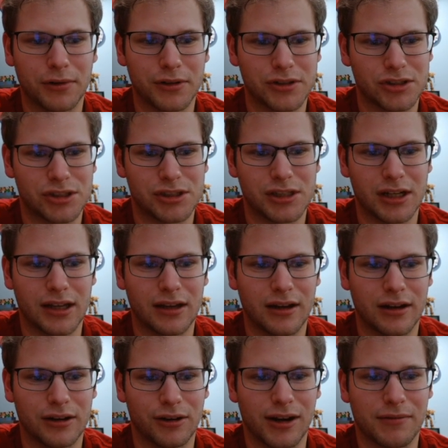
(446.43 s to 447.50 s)
are just sitting
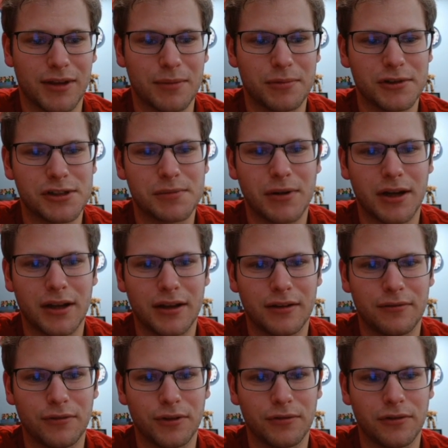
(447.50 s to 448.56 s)
on Gravekeeper Spy
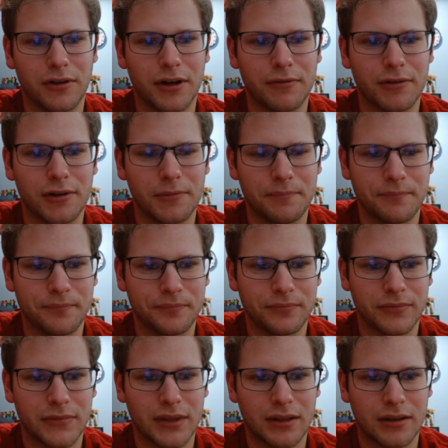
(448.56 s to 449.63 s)
for forever,
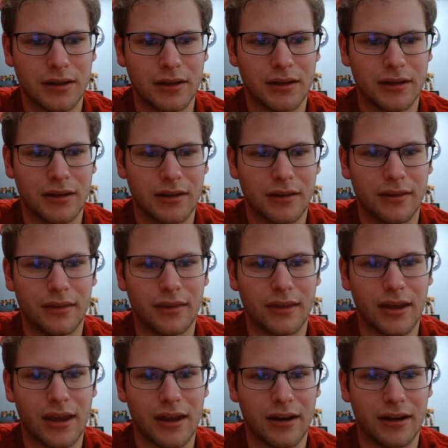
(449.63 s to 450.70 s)

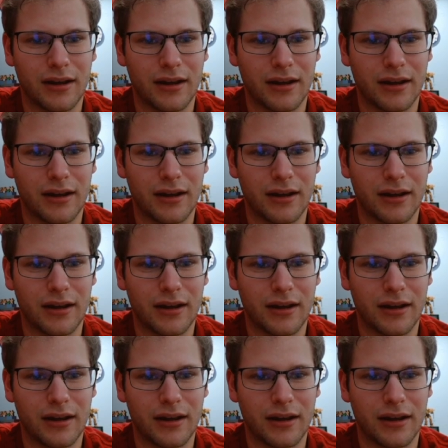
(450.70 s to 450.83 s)
then